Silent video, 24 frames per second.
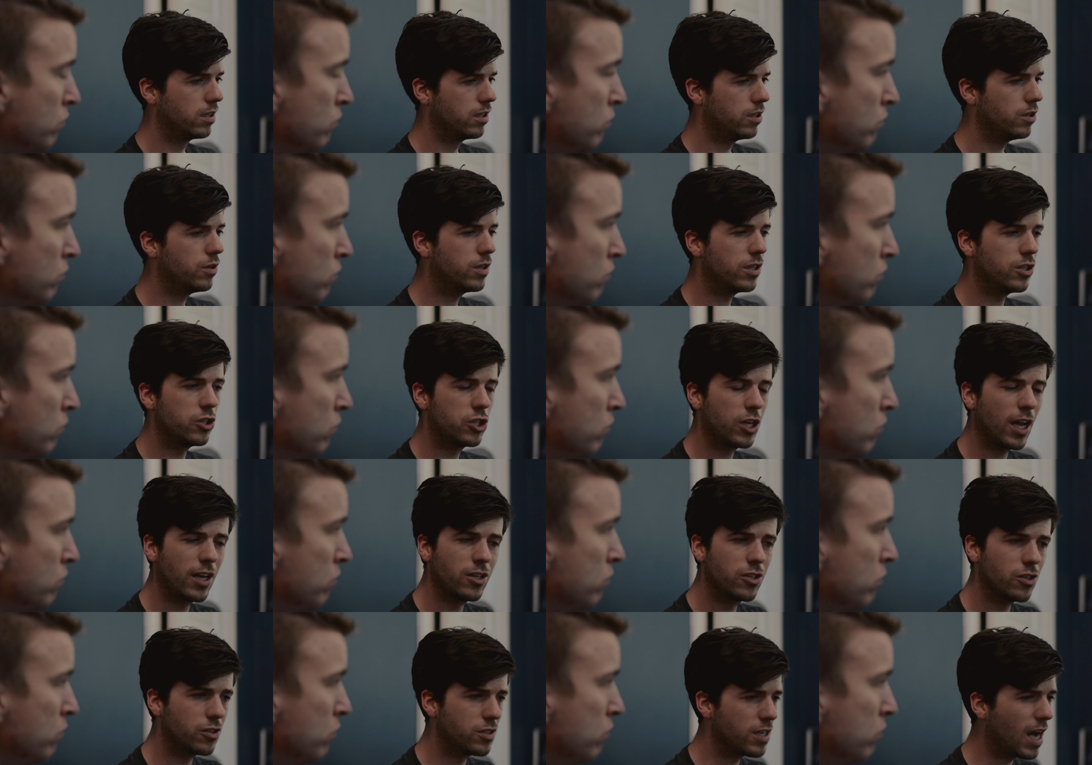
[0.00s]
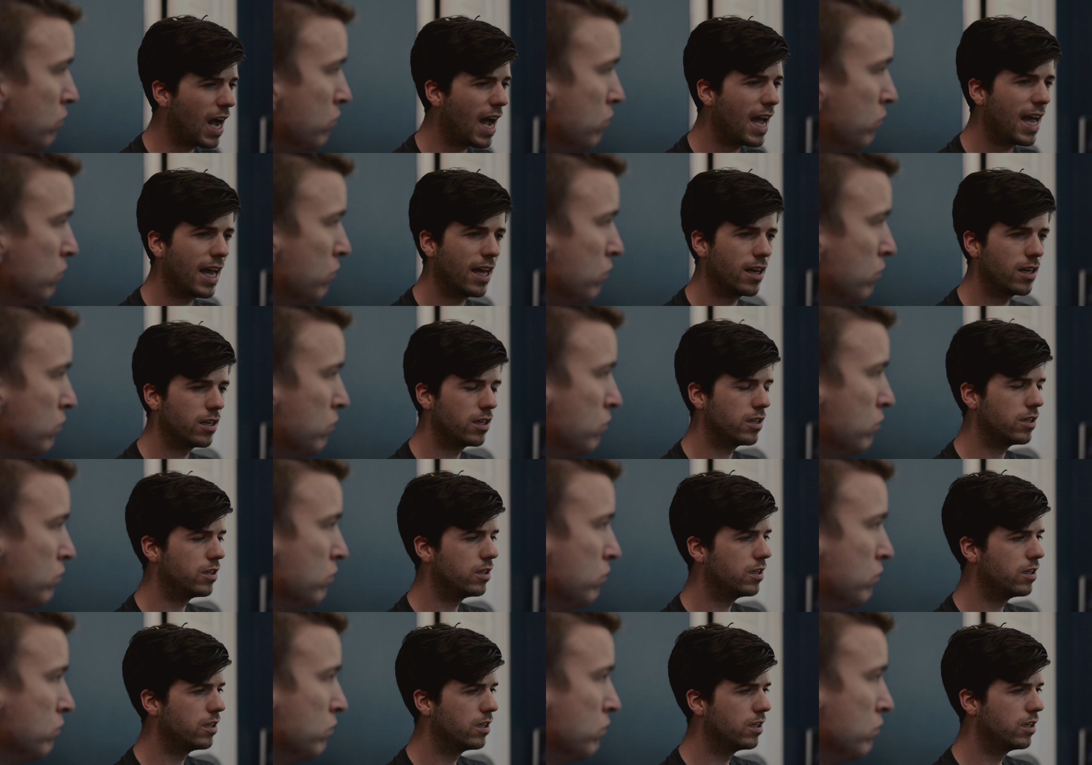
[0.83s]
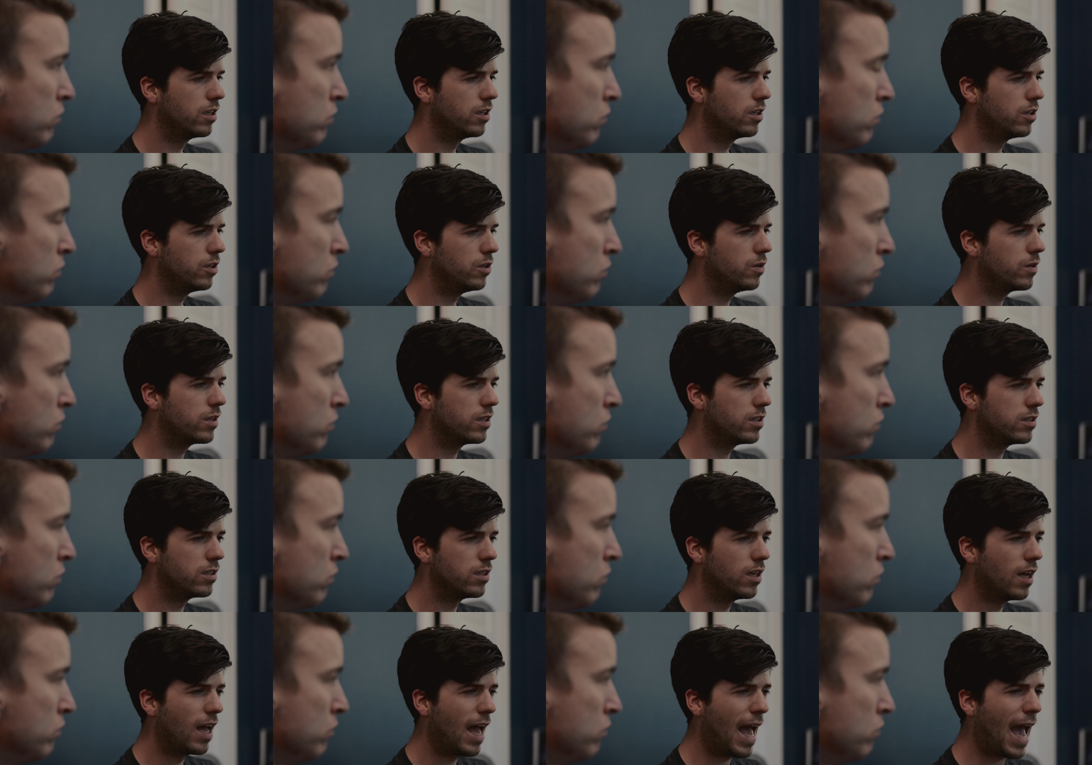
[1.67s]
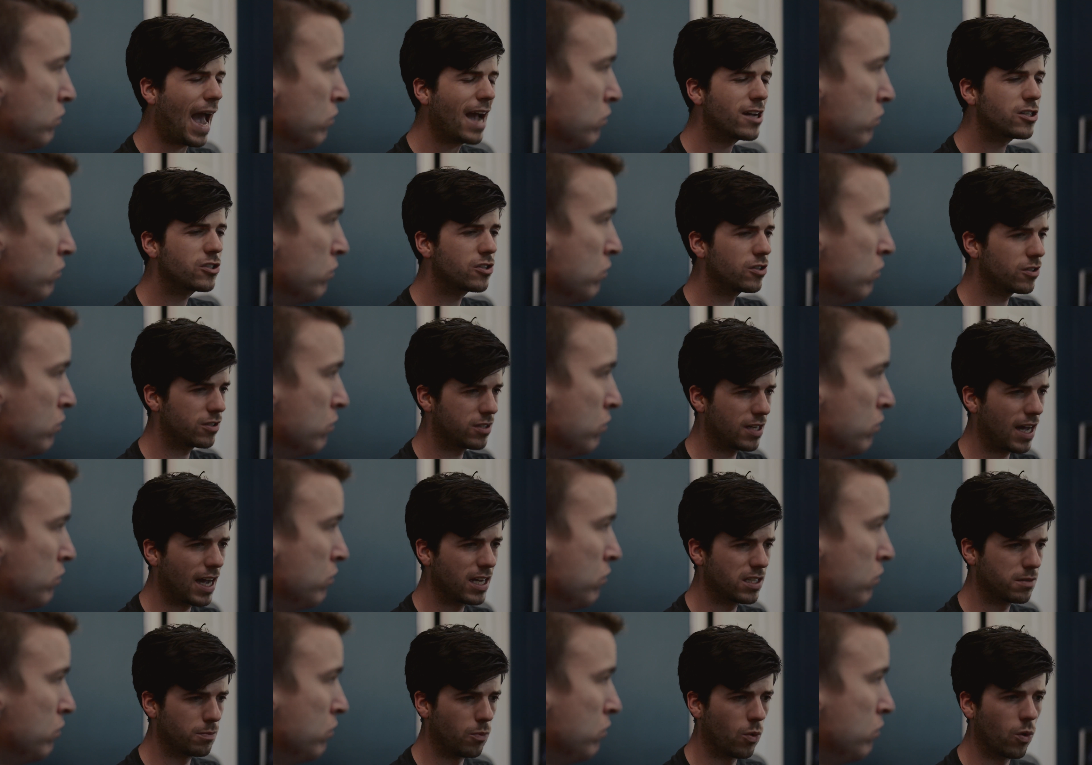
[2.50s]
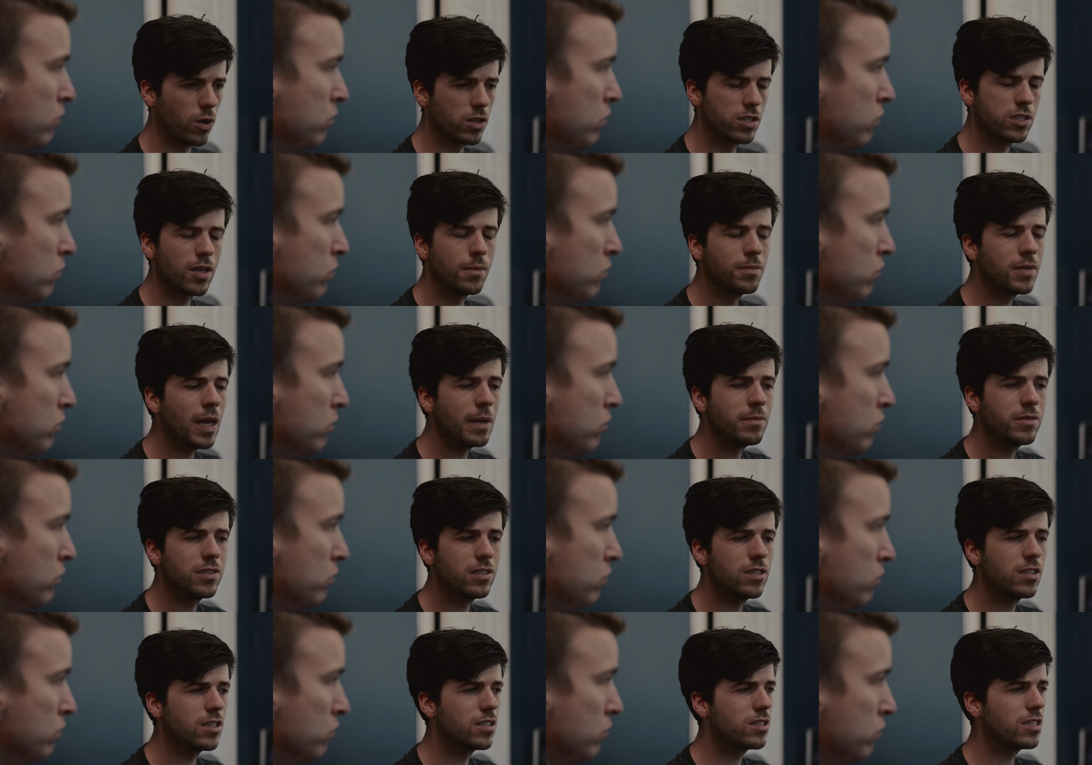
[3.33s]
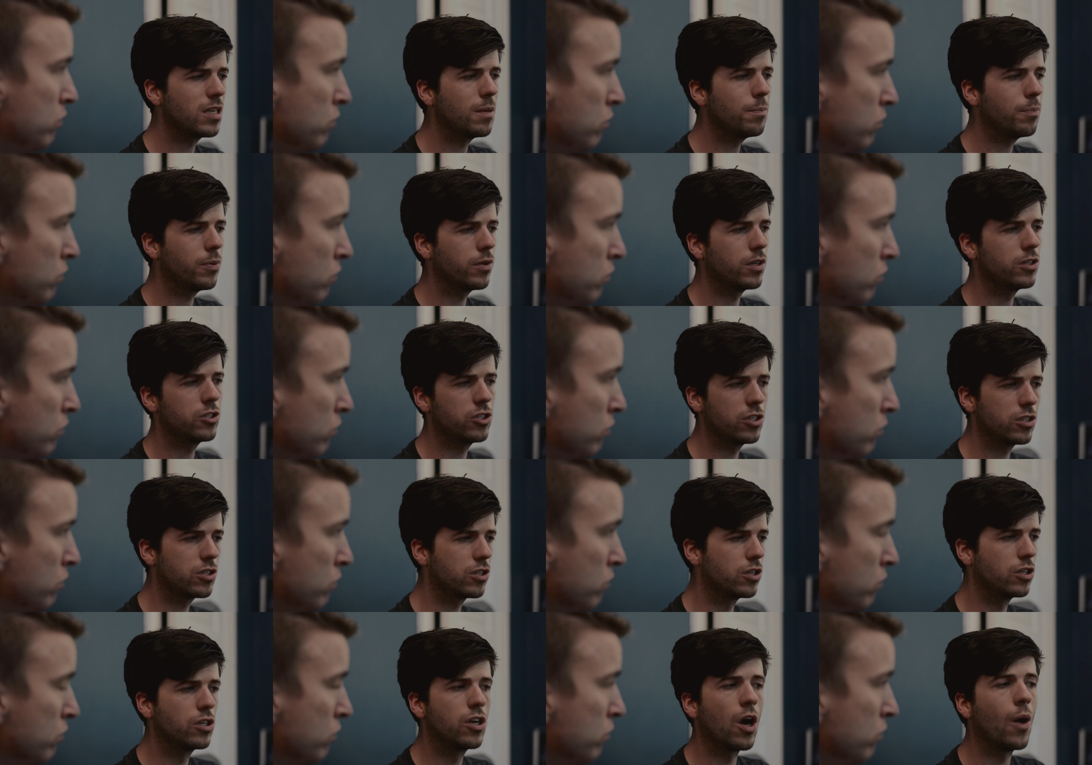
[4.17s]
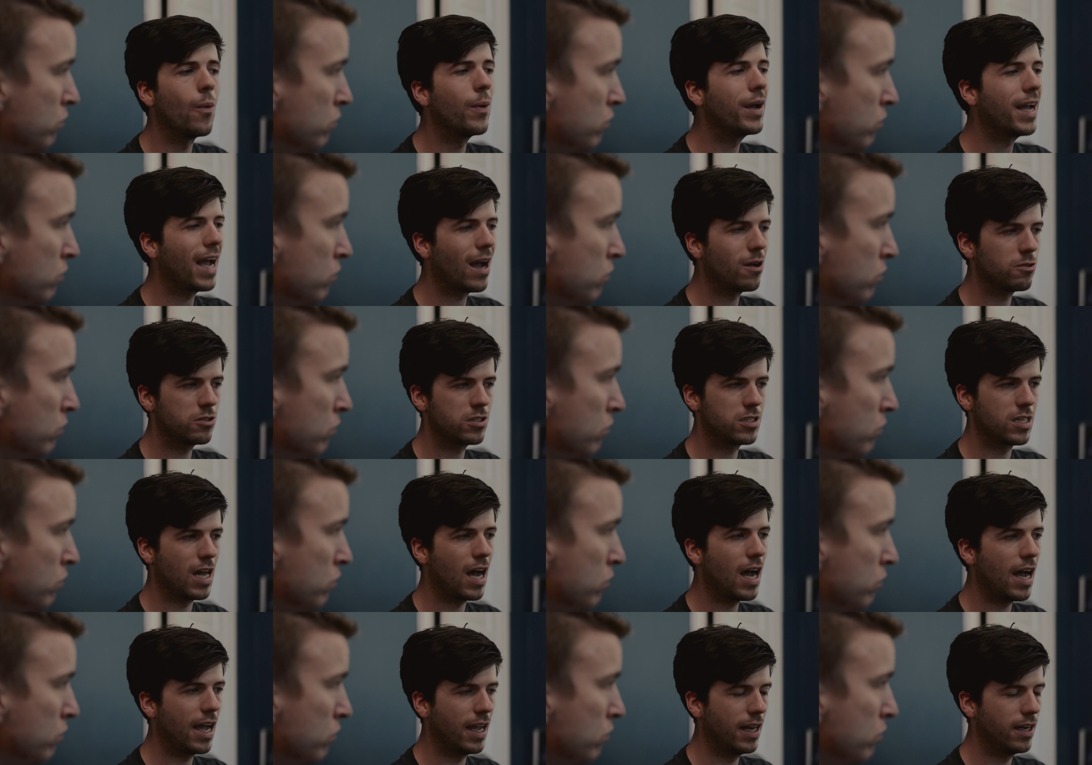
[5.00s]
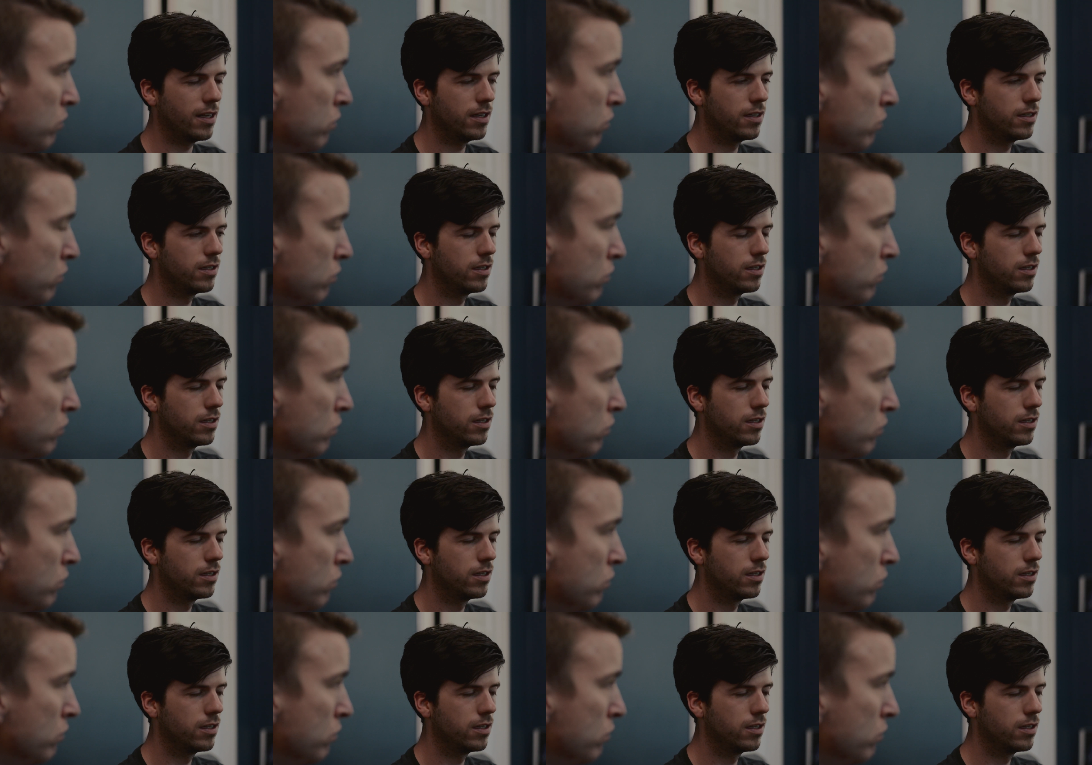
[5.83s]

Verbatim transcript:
Speaker 1: You can change your diet. You can exercise more. Sometimes it's as simple as just going outside.